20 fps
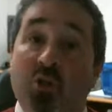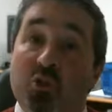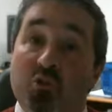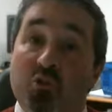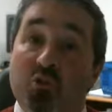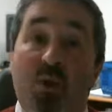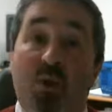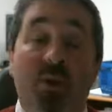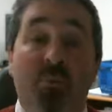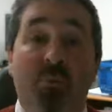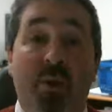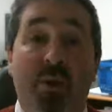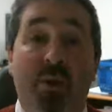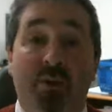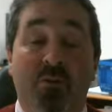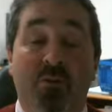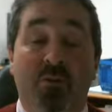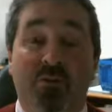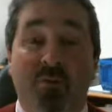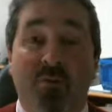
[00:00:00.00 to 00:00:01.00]
the drug
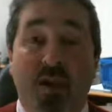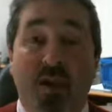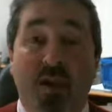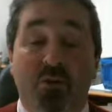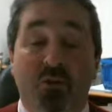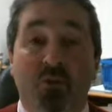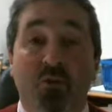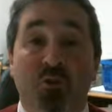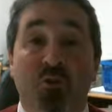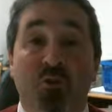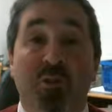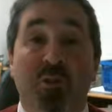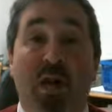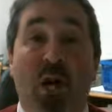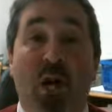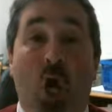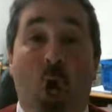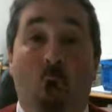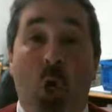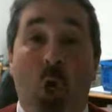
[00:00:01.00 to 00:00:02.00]
manufacturer that
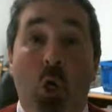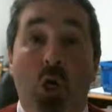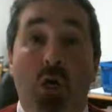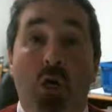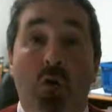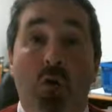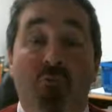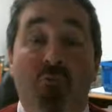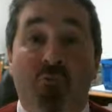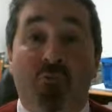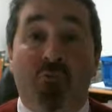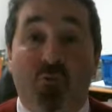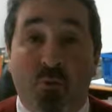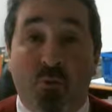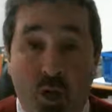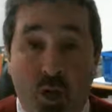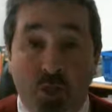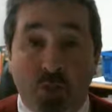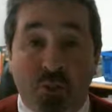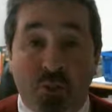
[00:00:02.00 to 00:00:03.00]
are
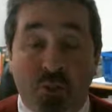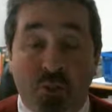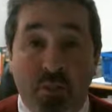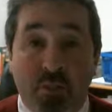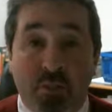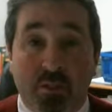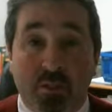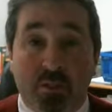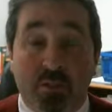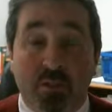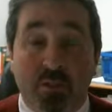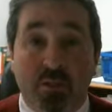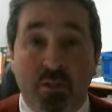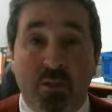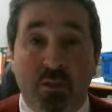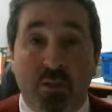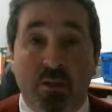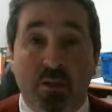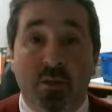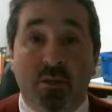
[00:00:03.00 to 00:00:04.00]
fraudulent,
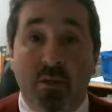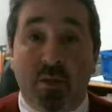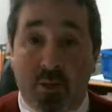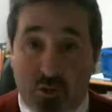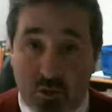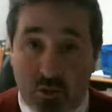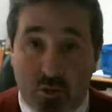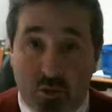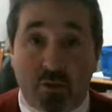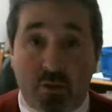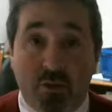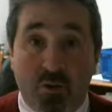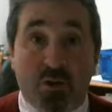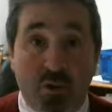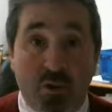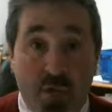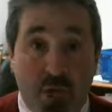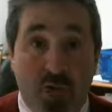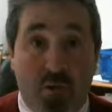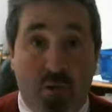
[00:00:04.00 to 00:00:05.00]
they should go to
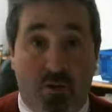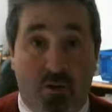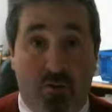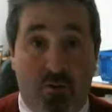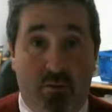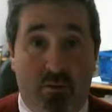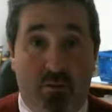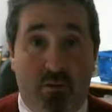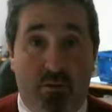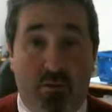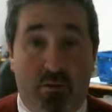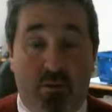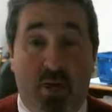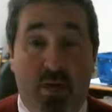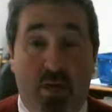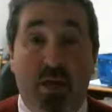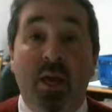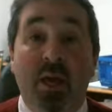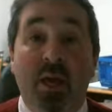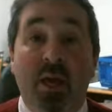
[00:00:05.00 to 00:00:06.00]
jail,
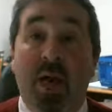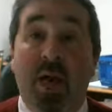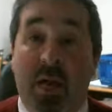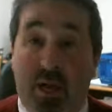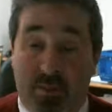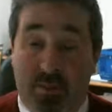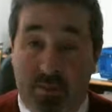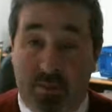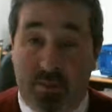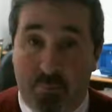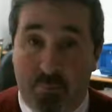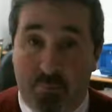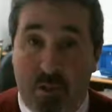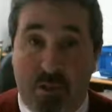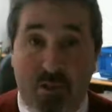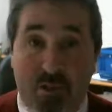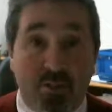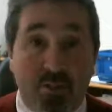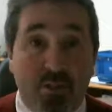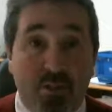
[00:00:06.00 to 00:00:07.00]
okay? And I think
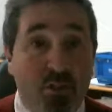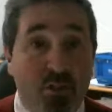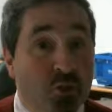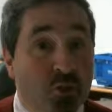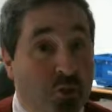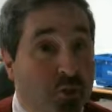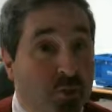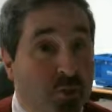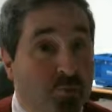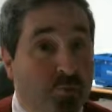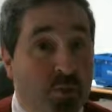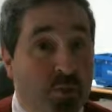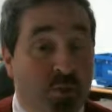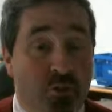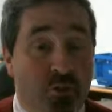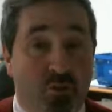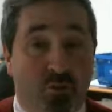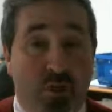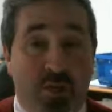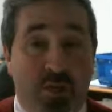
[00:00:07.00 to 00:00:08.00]
penalties shouldn't be
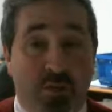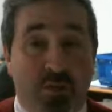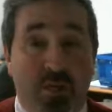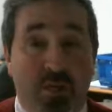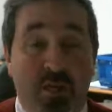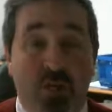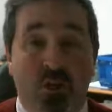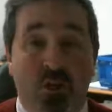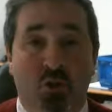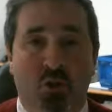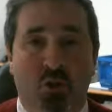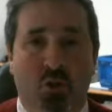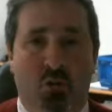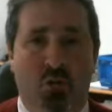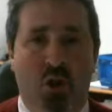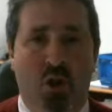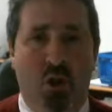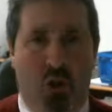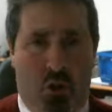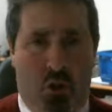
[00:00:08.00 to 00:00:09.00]
addressed
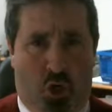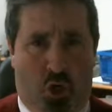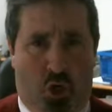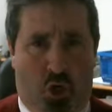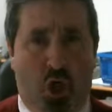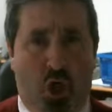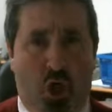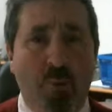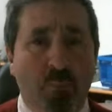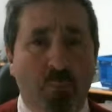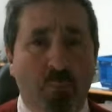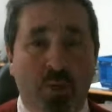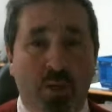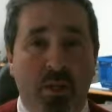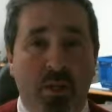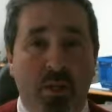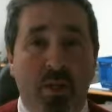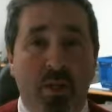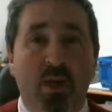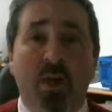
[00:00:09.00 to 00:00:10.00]
to the
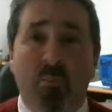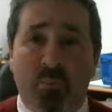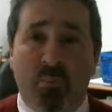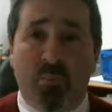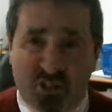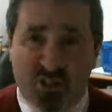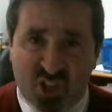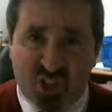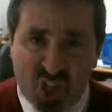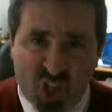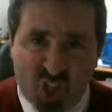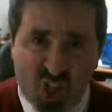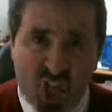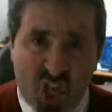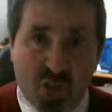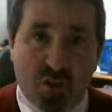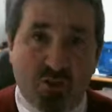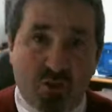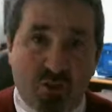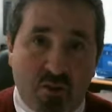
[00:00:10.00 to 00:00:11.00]
company, but to
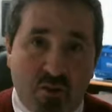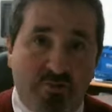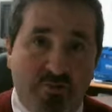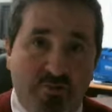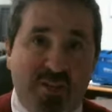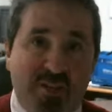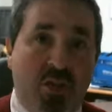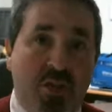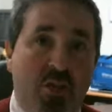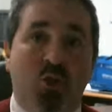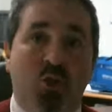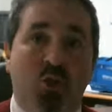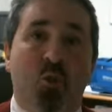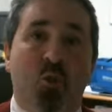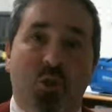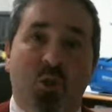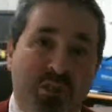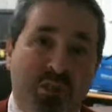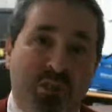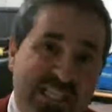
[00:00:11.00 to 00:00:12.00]

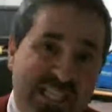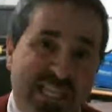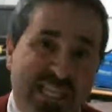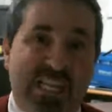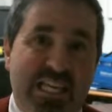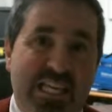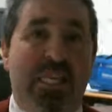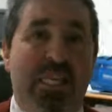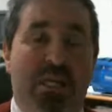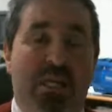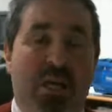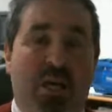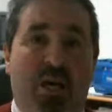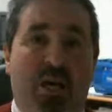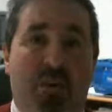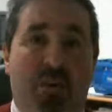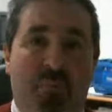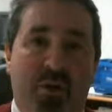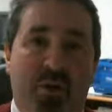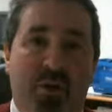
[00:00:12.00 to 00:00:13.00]
individuals in the
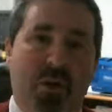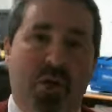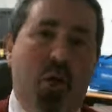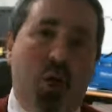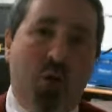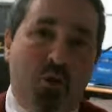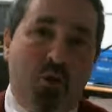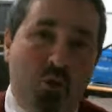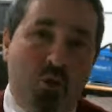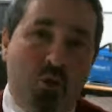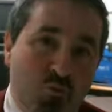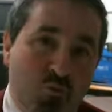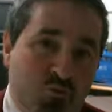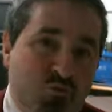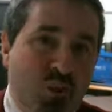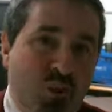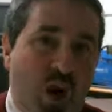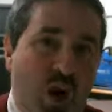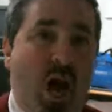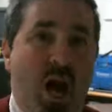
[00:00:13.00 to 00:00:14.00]
company. You
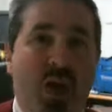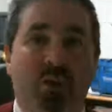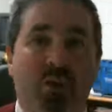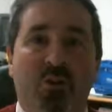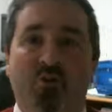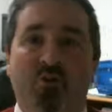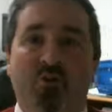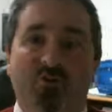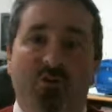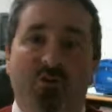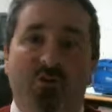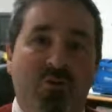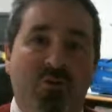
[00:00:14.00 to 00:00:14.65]
lied, you